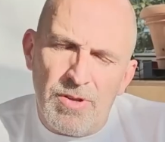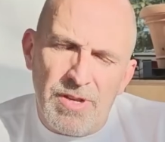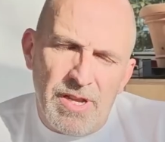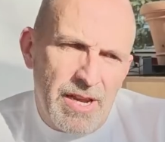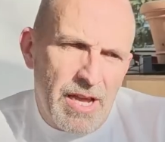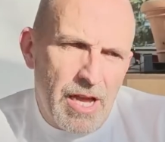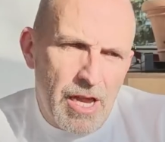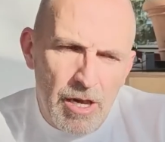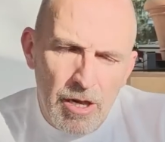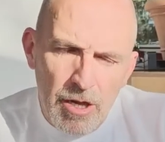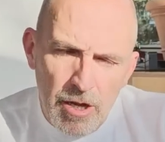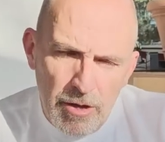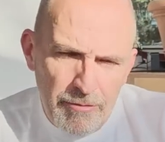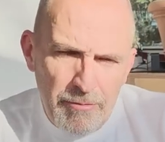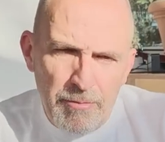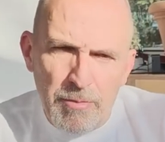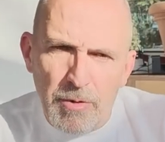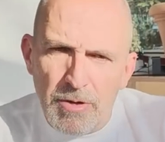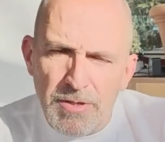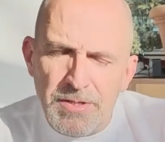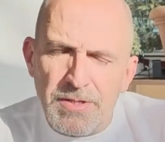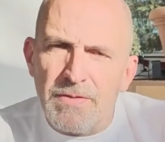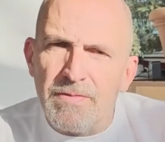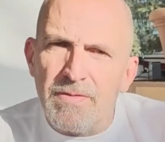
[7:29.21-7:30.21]
and I love
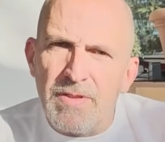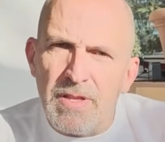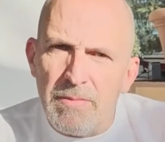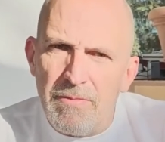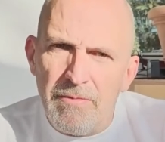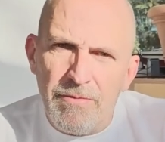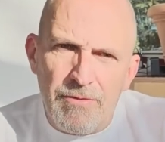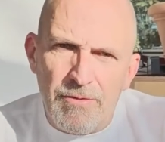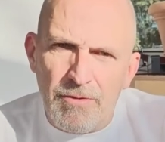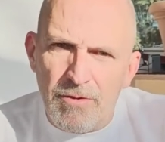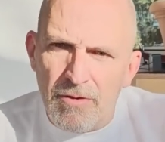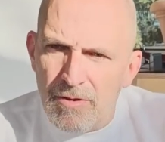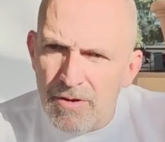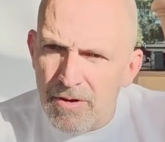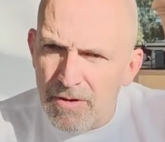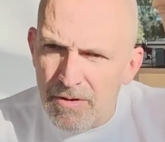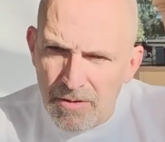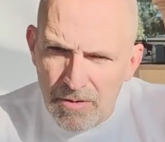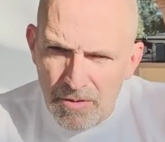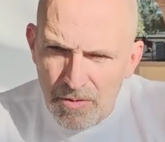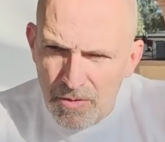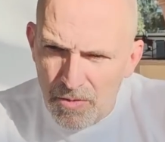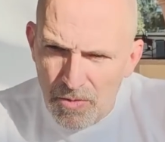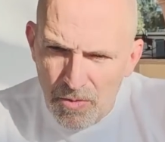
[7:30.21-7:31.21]
both of them for
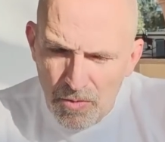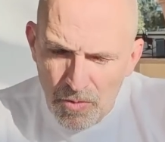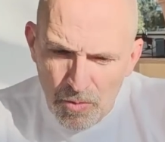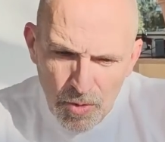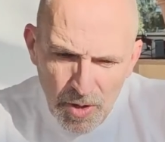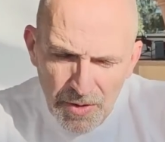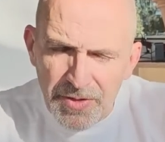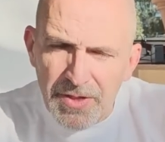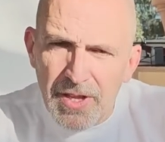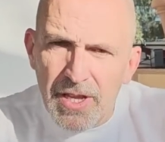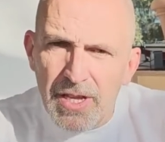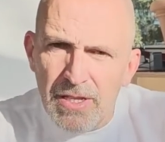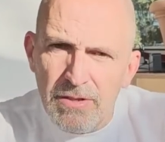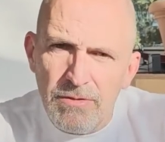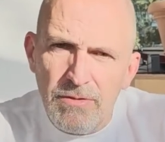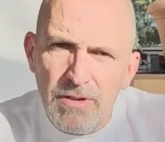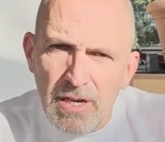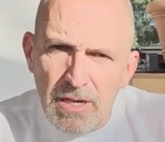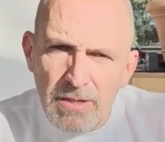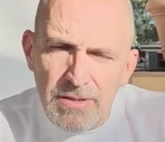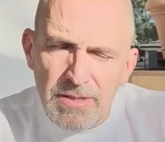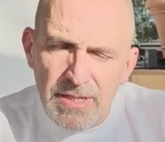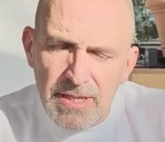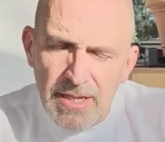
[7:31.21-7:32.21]
what they do
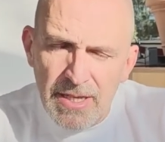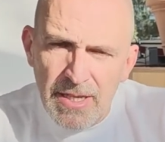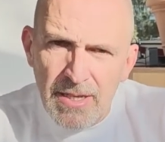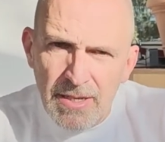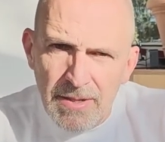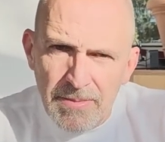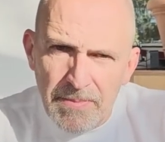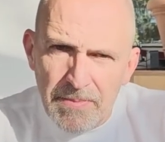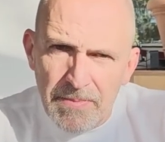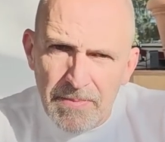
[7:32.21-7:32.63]
out there.